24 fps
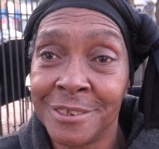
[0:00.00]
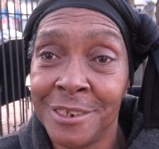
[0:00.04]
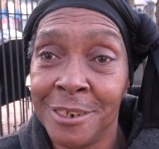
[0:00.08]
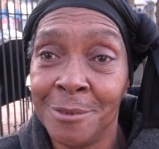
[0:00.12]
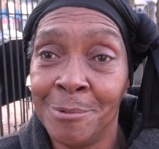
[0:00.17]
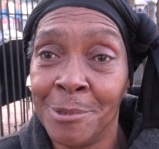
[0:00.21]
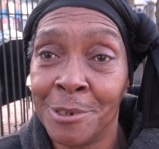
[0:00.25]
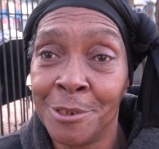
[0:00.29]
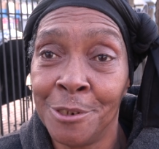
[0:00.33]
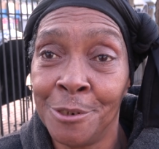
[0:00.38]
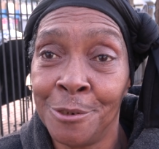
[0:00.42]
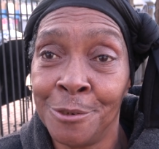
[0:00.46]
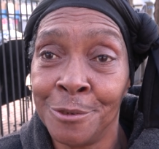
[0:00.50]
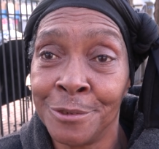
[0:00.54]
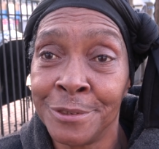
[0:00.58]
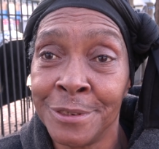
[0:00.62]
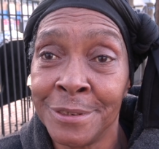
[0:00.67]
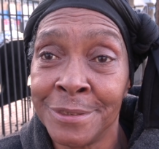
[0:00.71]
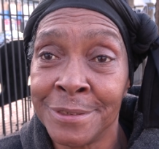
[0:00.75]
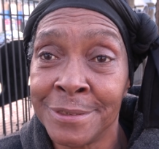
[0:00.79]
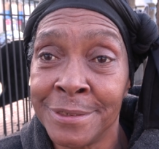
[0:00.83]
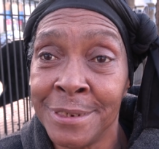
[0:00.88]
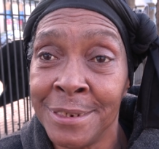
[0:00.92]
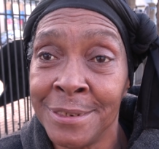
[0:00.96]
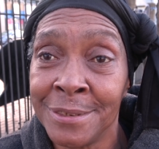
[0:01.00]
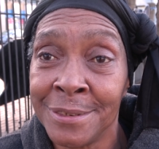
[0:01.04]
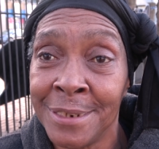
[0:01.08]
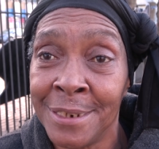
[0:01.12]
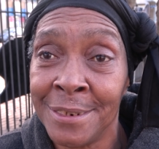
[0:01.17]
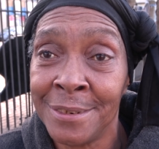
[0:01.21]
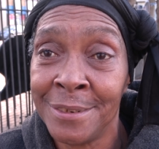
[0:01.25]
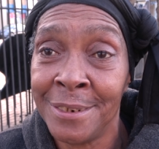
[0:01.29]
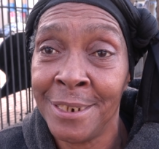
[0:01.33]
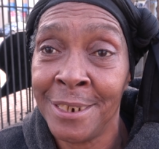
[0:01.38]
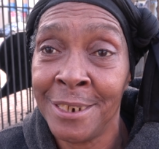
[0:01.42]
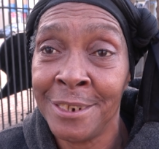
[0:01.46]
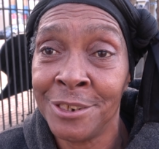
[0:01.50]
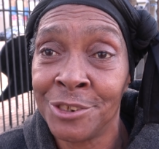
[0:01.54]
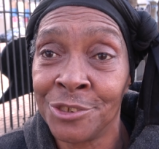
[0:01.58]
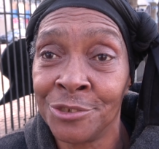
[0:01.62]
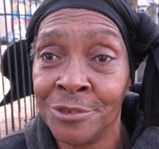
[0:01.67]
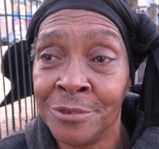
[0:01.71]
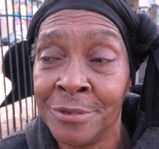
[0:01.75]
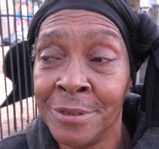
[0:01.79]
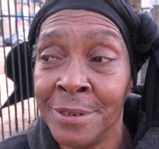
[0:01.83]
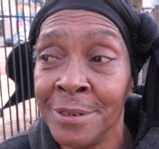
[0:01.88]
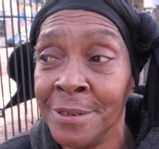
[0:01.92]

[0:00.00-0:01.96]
chemicals and things of that nature.